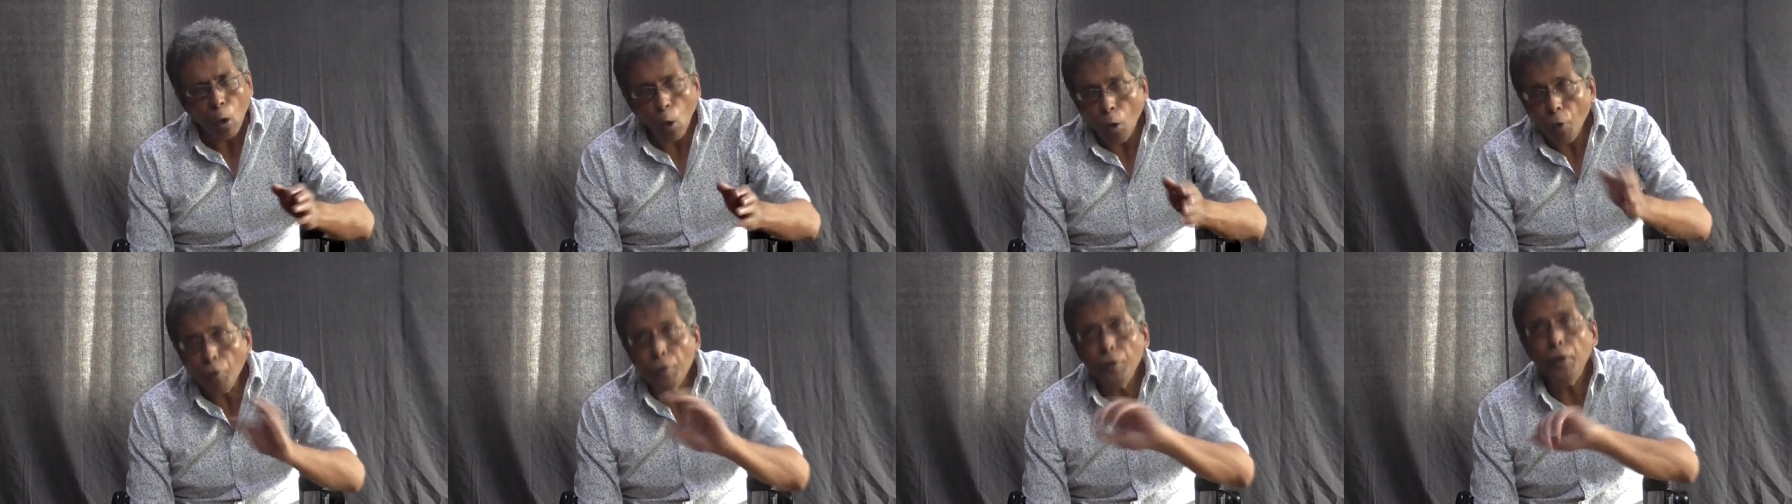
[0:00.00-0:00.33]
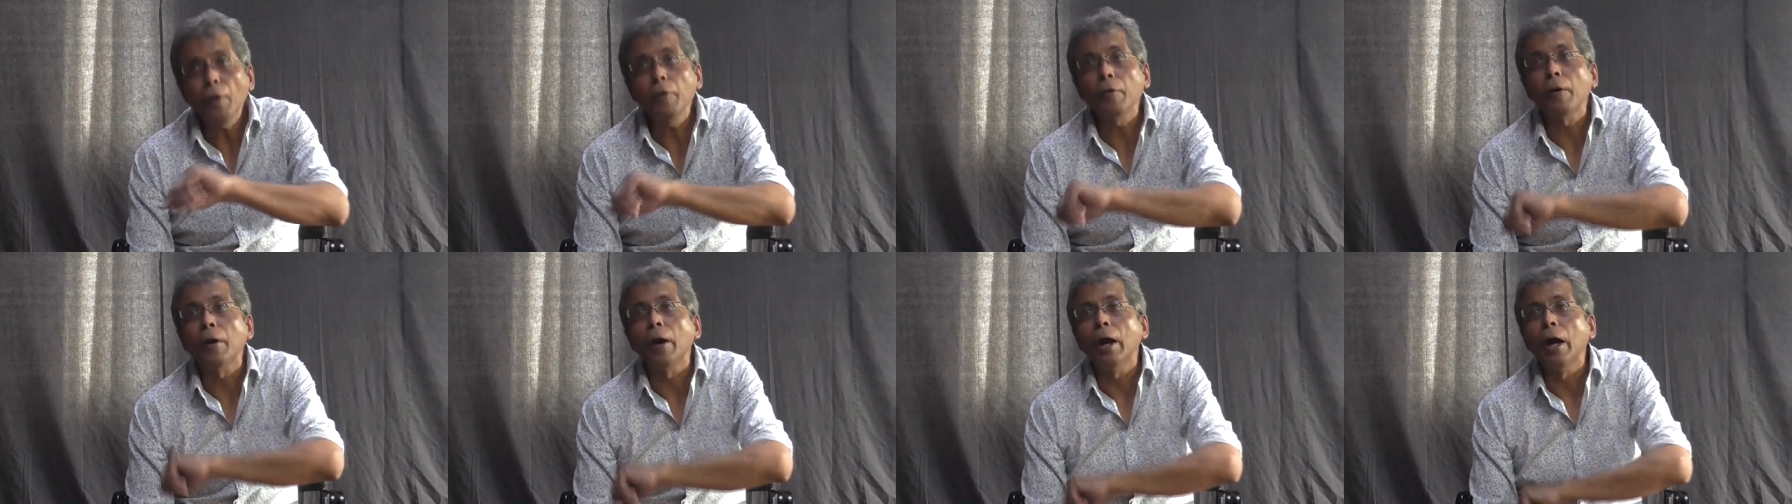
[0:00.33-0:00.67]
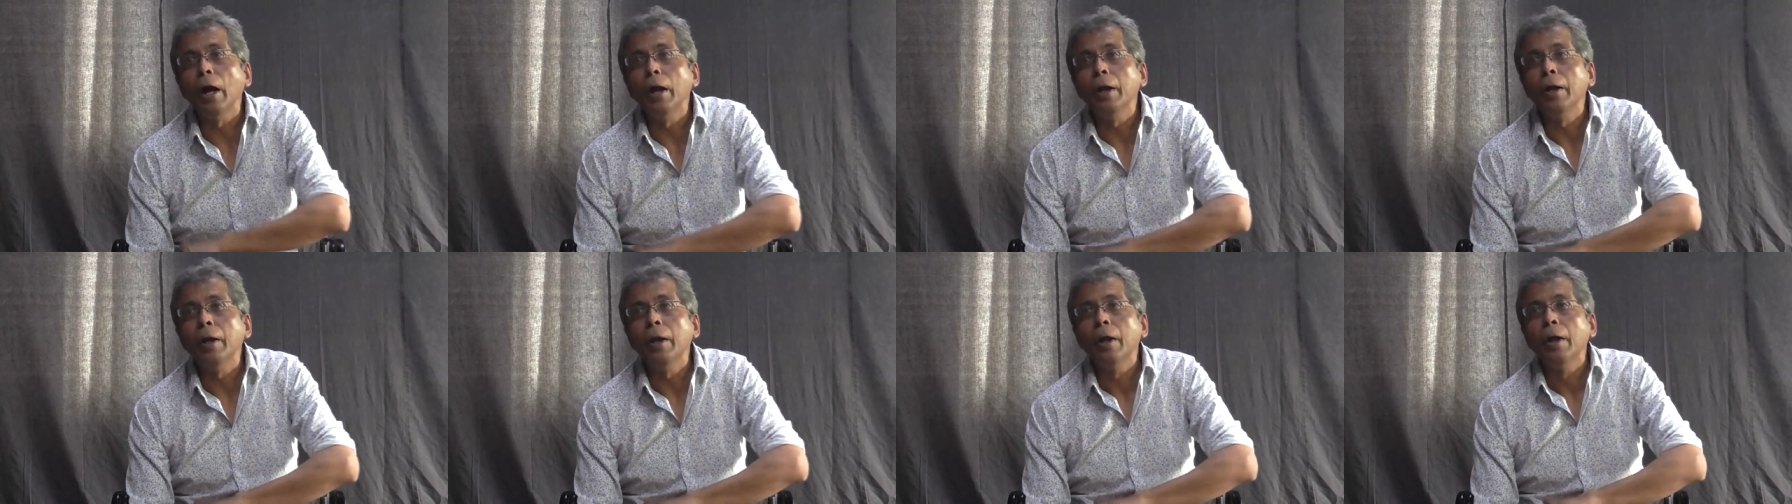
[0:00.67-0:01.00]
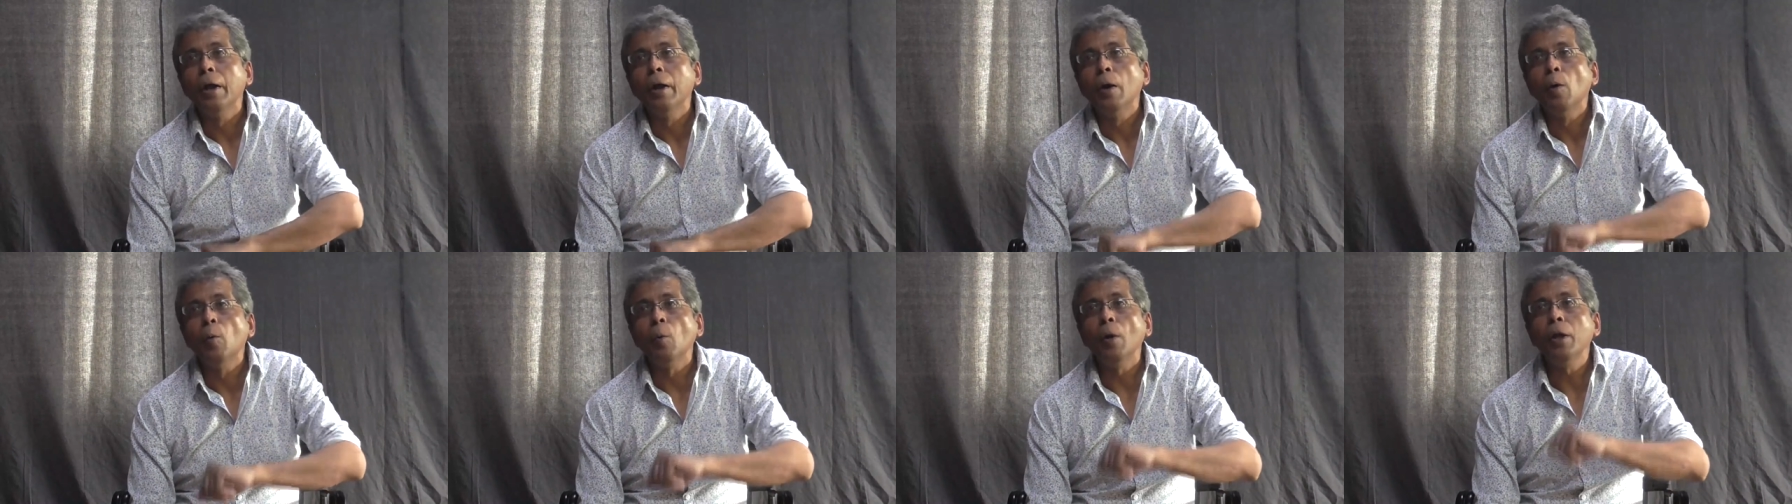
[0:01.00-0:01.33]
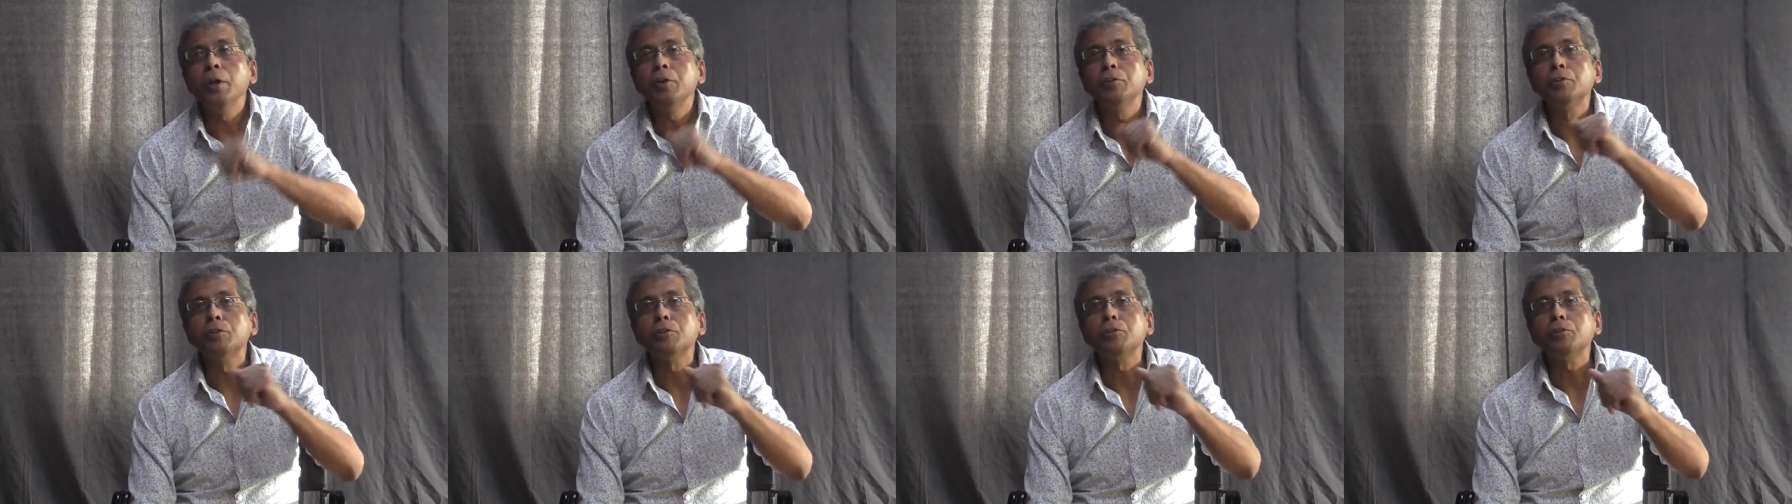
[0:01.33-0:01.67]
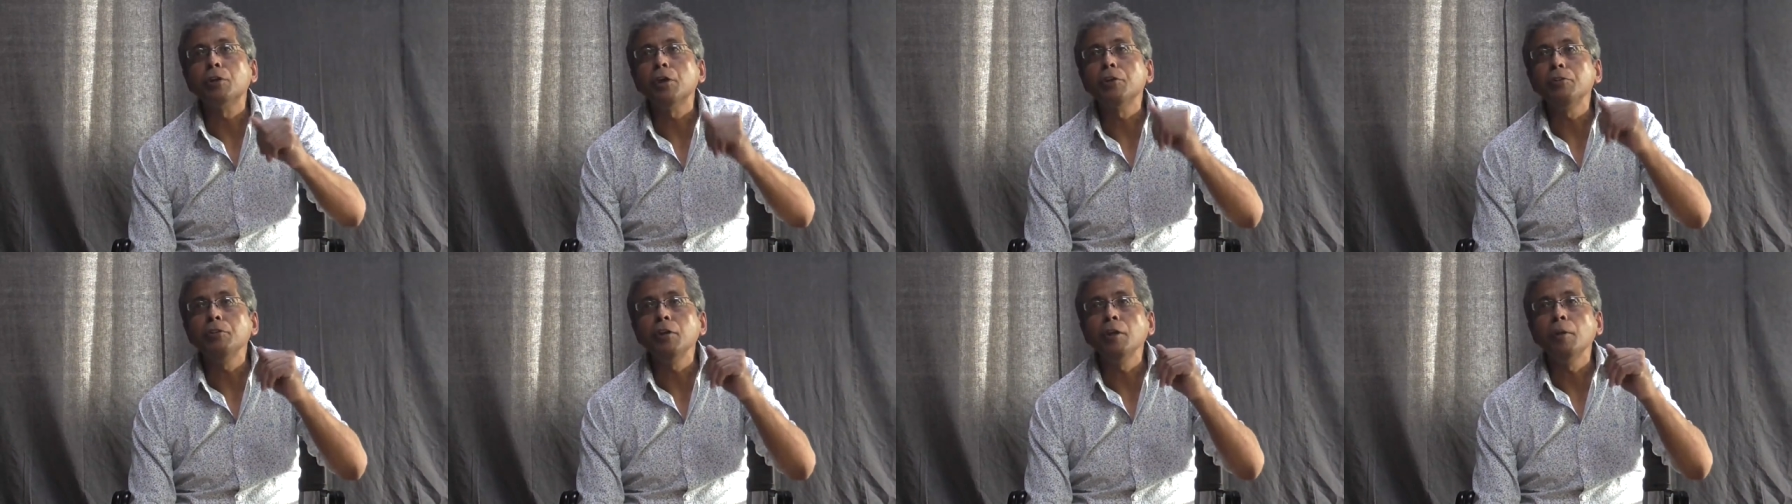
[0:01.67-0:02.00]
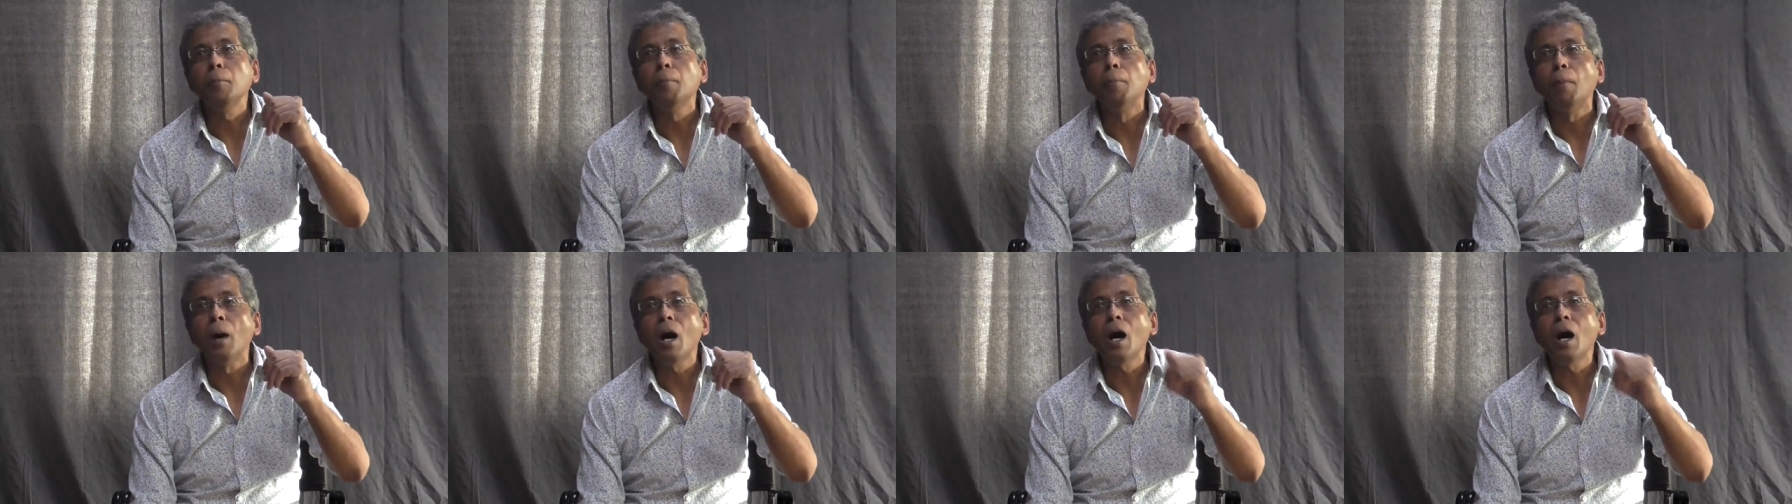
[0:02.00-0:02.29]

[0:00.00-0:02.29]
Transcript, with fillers: On the other hand, when he's discussing